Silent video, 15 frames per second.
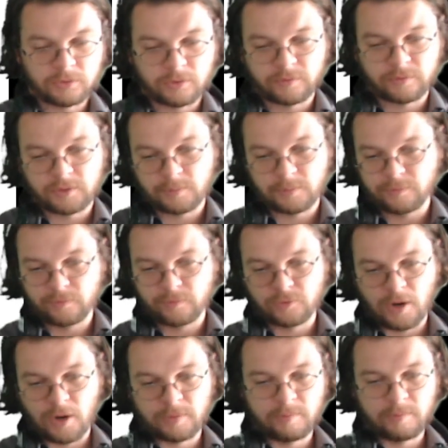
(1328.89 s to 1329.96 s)
So for example, if you
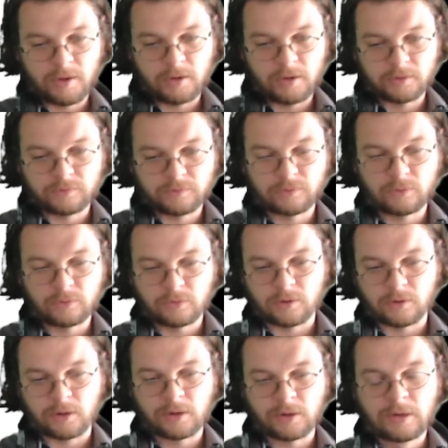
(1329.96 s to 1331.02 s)
drop a ball on the
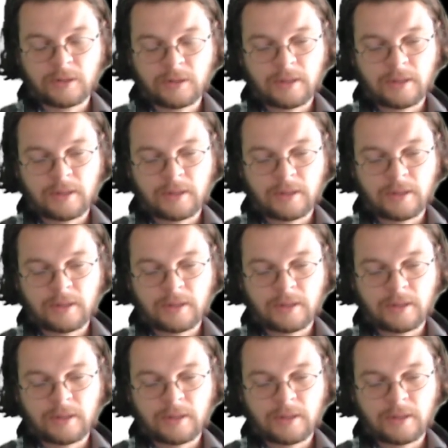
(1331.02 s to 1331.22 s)
floor,